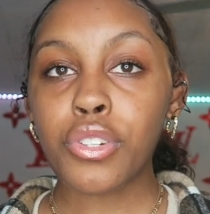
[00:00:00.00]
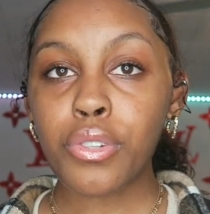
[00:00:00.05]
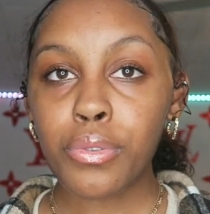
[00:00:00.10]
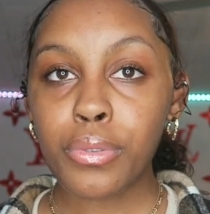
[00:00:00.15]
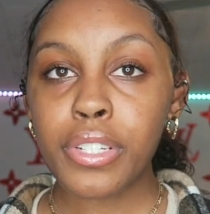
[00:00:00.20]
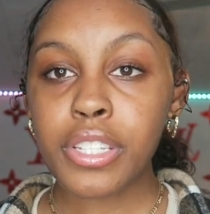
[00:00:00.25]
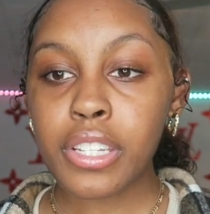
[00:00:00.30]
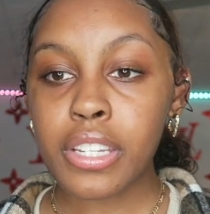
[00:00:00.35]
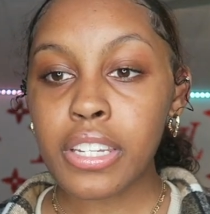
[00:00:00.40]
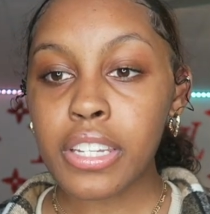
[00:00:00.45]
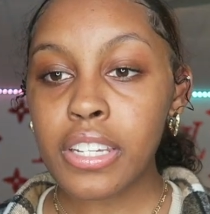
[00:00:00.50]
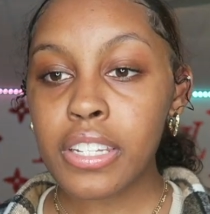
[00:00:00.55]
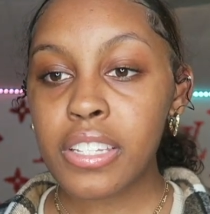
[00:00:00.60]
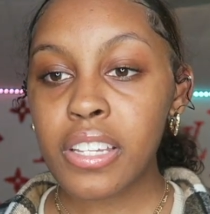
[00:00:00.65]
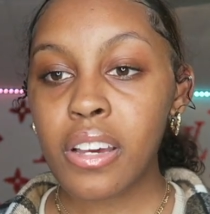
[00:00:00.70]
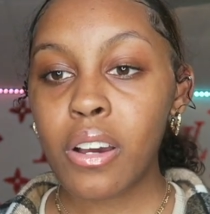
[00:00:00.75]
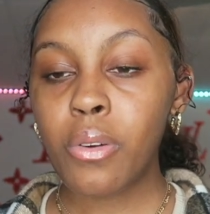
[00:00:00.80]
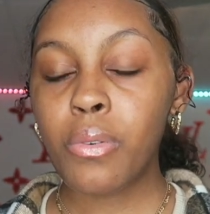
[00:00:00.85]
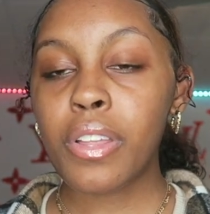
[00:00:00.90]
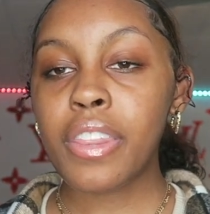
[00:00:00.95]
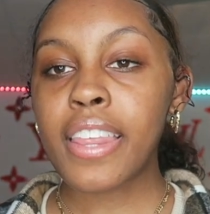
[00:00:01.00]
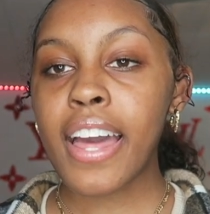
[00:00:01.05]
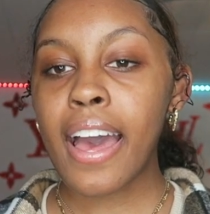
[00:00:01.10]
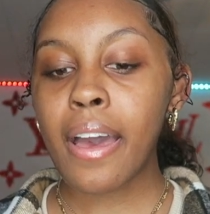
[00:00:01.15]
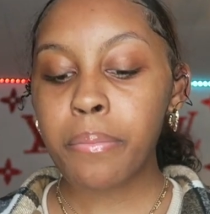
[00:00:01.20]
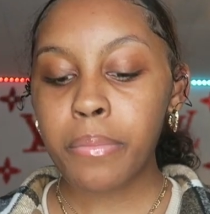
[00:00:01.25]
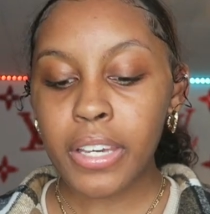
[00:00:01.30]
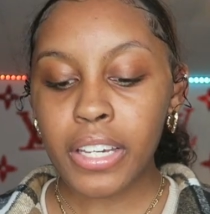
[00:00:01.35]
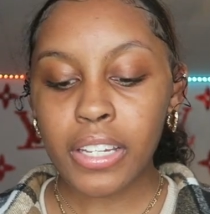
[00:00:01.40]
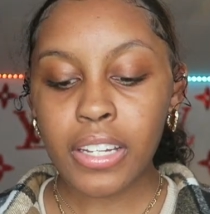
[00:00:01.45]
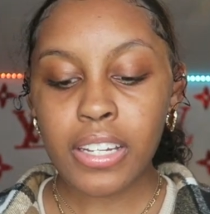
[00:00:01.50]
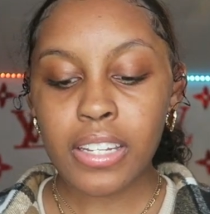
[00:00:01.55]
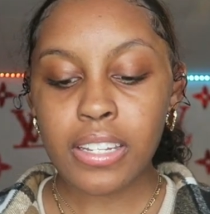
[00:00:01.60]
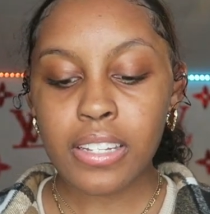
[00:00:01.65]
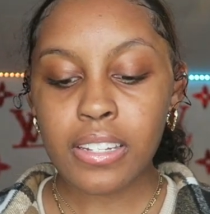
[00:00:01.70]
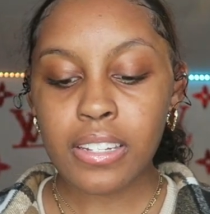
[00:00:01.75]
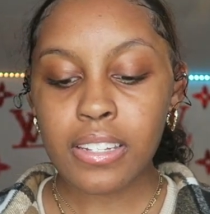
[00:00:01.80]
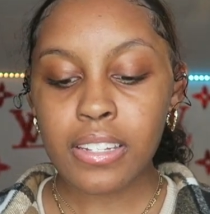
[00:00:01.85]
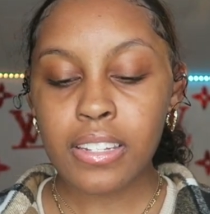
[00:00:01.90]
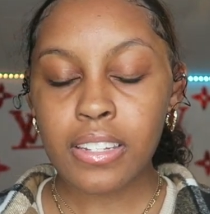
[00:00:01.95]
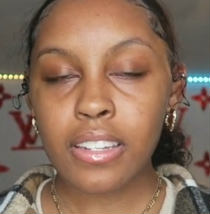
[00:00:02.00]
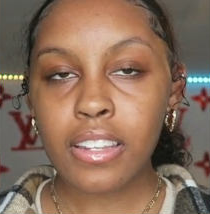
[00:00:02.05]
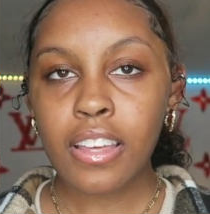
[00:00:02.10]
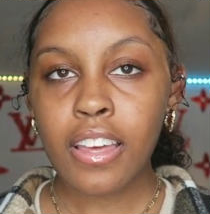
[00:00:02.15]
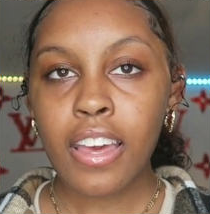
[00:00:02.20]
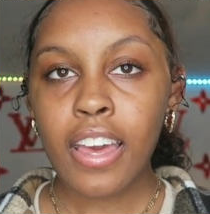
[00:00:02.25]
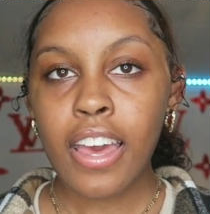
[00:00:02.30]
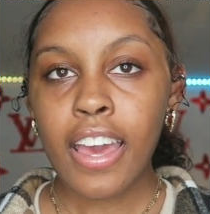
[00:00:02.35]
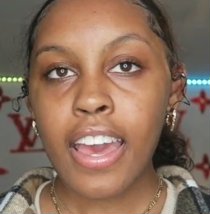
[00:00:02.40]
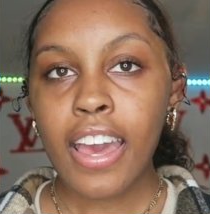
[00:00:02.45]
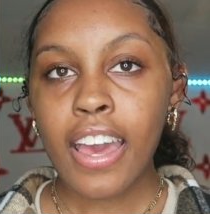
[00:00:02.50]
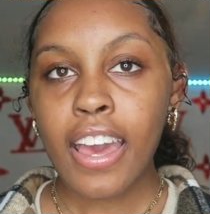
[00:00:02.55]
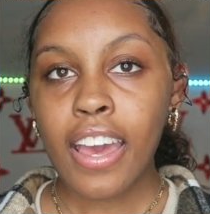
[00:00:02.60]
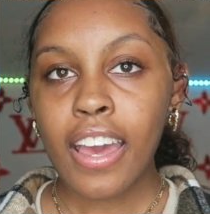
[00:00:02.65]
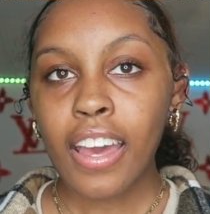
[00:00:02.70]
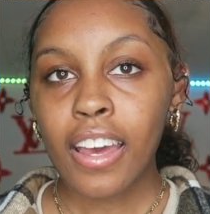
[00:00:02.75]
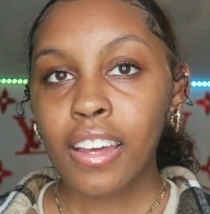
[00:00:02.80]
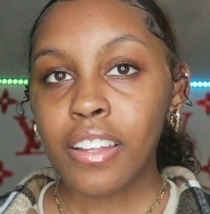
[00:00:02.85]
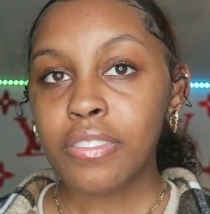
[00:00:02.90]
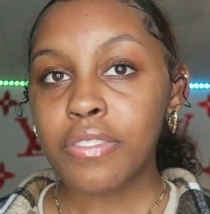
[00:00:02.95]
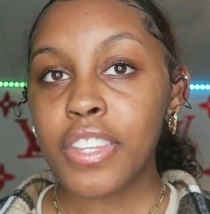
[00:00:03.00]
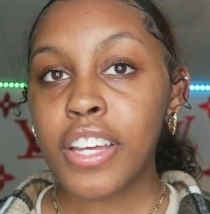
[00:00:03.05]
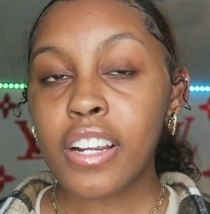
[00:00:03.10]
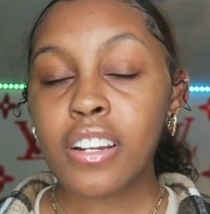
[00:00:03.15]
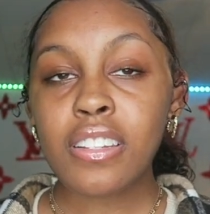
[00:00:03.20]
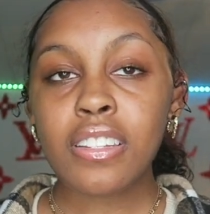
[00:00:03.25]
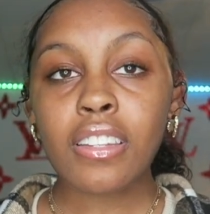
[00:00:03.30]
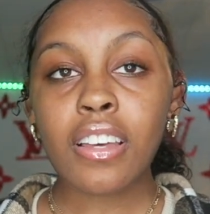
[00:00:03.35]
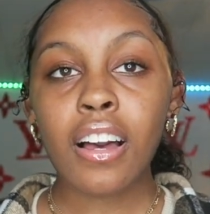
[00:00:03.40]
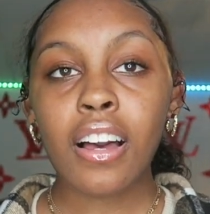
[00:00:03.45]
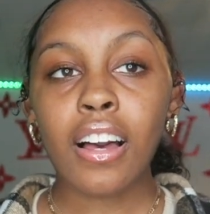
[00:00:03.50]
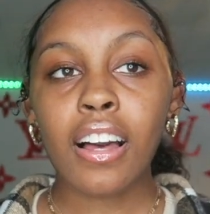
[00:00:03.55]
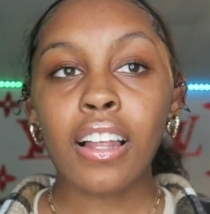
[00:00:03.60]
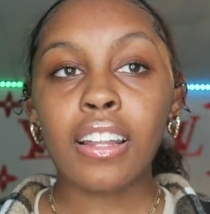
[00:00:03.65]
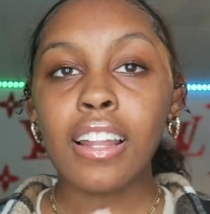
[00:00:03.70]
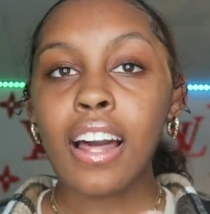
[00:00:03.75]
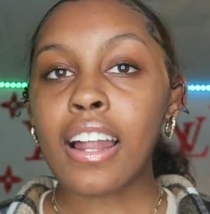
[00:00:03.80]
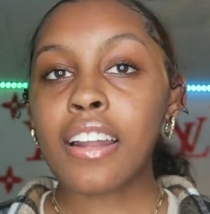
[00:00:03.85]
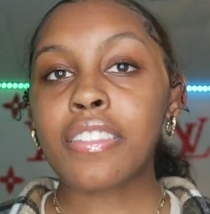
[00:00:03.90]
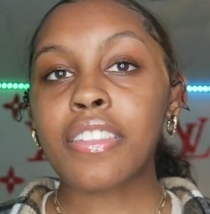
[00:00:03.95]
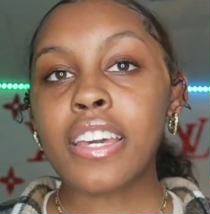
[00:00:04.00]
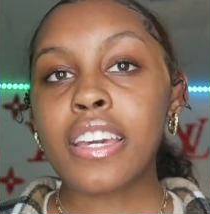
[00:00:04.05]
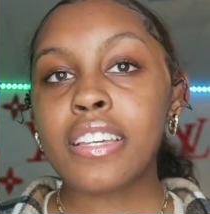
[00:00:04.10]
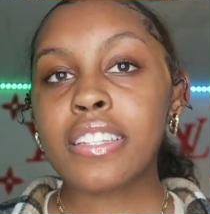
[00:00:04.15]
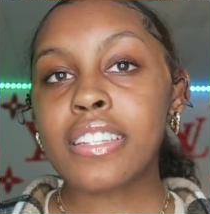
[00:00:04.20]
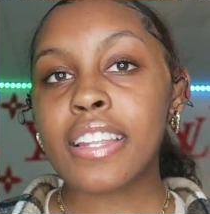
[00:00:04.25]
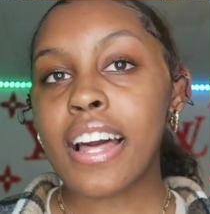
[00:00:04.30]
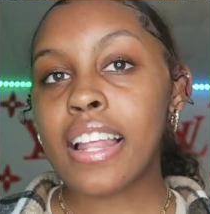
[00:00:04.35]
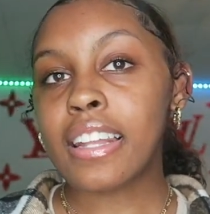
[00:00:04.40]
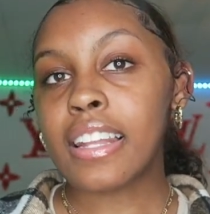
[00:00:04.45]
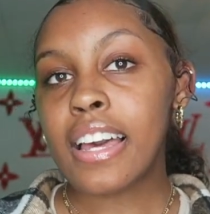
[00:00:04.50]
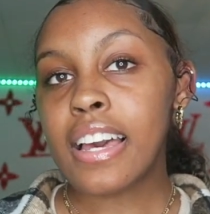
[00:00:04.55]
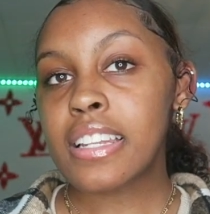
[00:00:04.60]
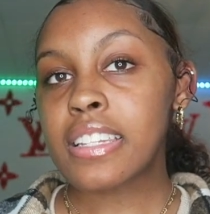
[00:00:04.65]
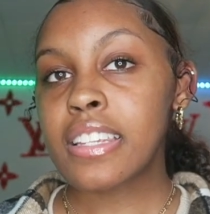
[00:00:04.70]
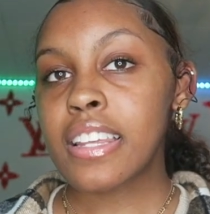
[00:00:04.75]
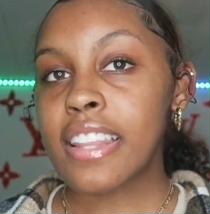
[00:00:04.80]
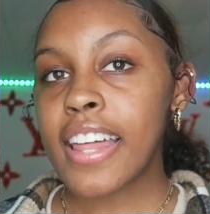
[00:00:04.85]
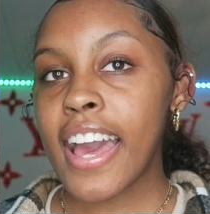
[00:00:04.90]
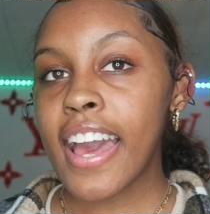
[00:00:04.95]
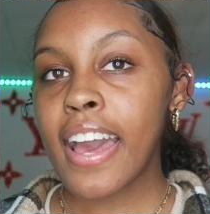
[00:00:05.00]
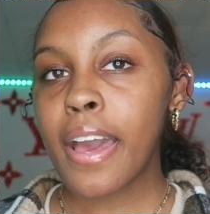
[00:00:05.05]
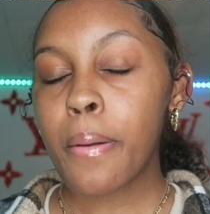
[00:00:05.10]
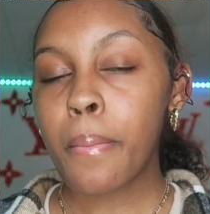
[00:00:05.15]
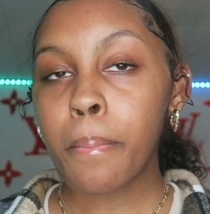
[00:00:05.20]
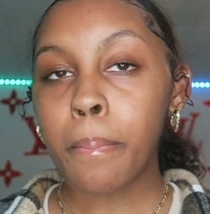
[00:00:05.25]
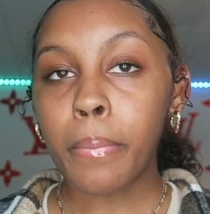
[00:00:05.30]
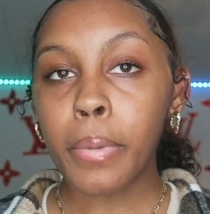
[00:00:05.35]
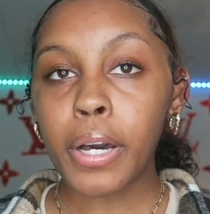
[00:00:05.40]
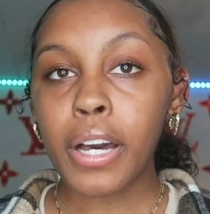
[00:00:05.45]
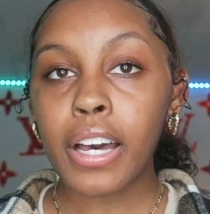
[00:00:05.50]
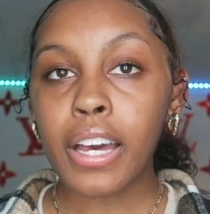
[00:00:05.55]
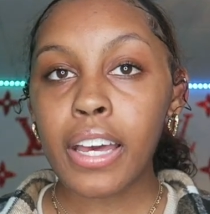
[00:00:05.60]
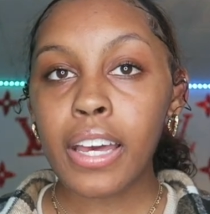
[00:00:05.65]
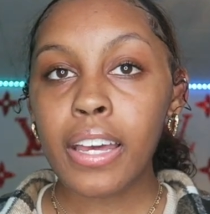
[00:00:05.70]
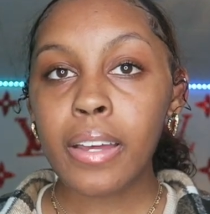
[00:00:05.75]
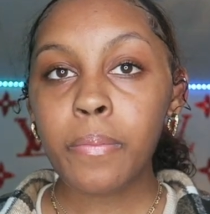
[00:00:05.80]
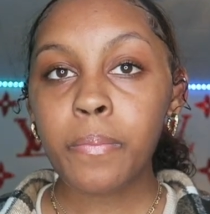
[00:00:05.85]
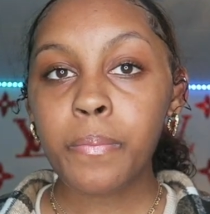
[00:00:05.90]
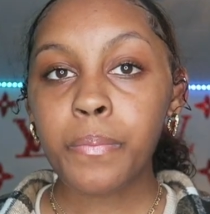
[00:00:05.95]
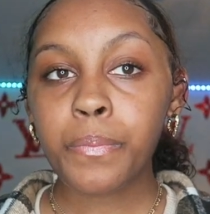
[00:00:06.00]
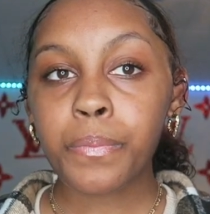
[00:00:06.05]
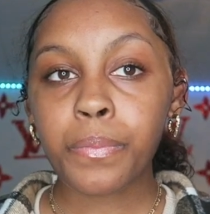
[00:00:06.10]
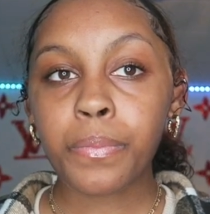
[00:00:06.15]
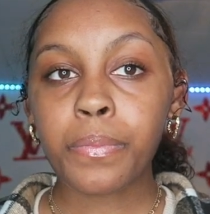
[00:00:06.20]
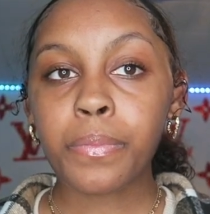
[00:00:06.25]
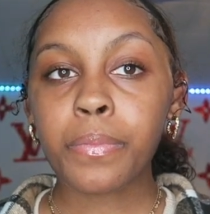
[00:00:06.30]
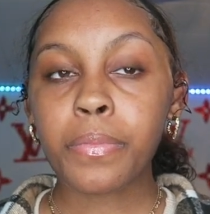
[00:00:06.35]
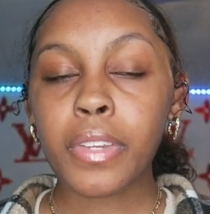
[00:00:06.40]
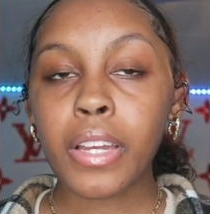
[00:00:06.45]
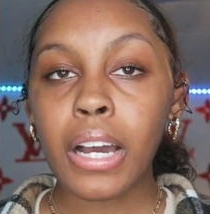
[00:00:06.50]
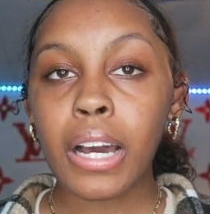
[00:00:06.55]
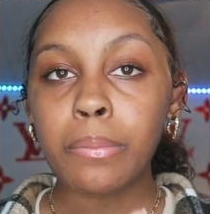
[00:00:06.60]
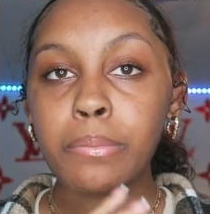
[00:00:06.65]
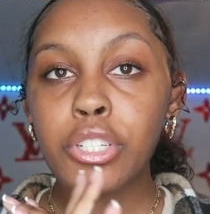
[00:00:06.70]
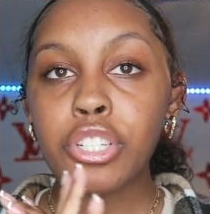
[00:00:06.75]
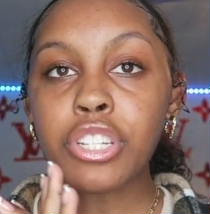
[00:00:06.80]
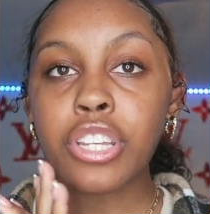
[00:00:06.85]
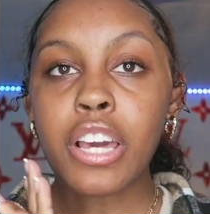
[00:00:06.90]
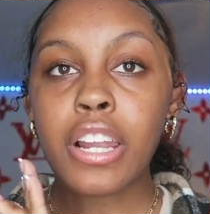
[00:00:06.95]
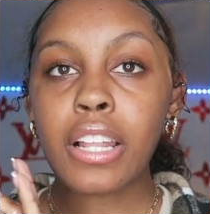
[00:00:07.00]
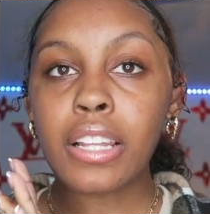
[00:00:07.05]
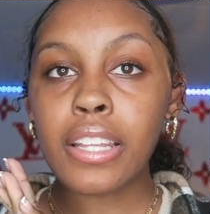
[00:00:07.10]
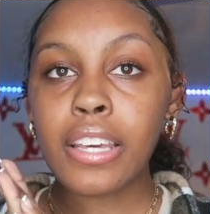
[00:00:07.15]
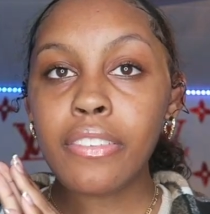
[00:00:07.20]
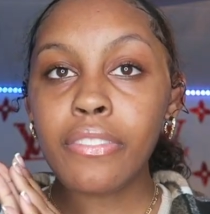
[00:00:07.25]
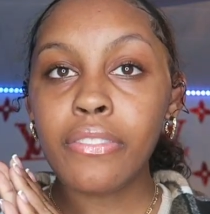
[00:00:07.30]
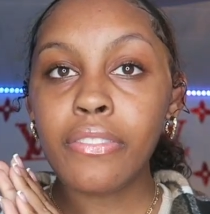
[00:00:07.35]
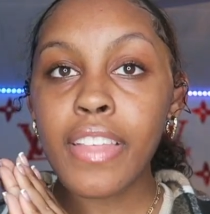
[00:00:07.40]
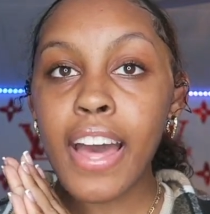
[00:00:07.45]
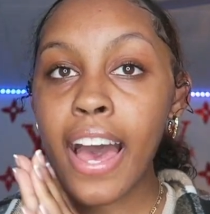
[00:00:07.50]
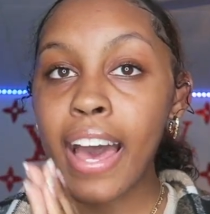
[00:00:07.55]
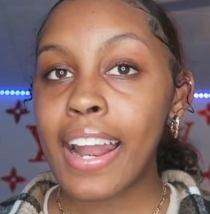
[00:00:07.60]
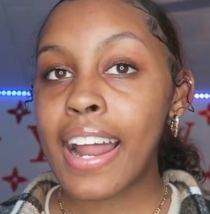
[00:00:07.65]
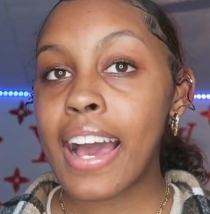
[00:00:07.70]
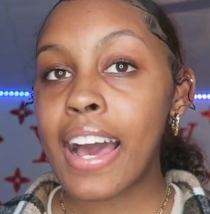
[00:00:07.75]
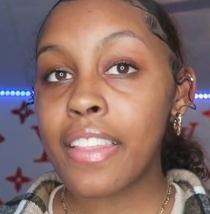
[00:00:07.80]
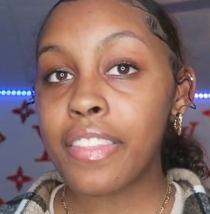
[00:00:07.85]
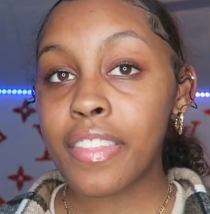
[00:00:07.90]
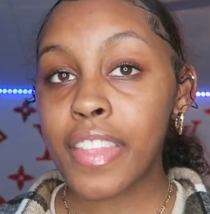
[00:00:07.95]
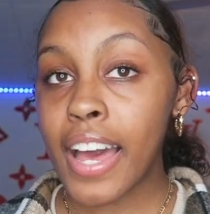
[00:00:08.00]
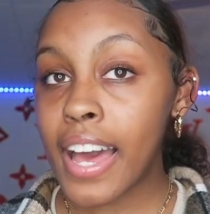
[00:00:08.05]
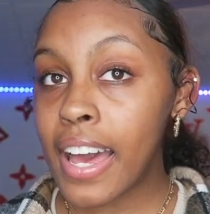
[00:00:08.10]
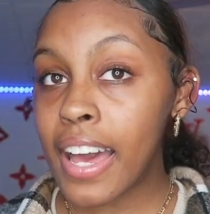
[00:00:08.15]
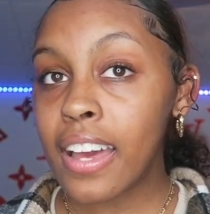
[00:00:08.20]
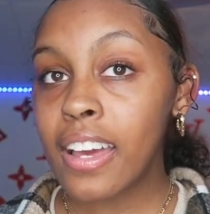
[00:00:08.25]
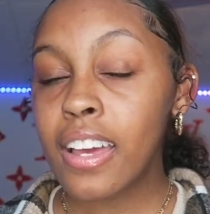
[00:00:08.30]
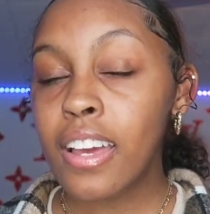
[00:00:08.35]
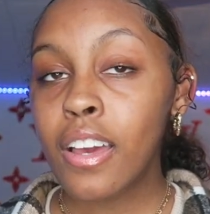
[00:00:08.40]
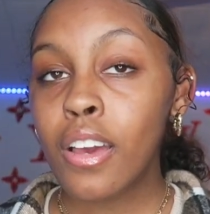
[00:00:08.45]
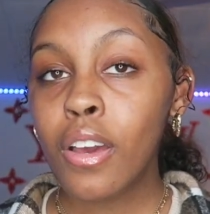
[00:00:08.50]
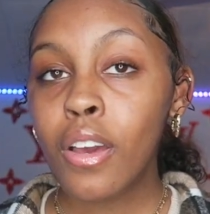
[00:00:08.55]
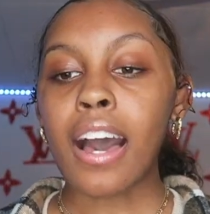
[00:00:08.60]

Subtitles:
too into detail with that because there's a lot of things that led to that, but I'm just gonna leave that at that.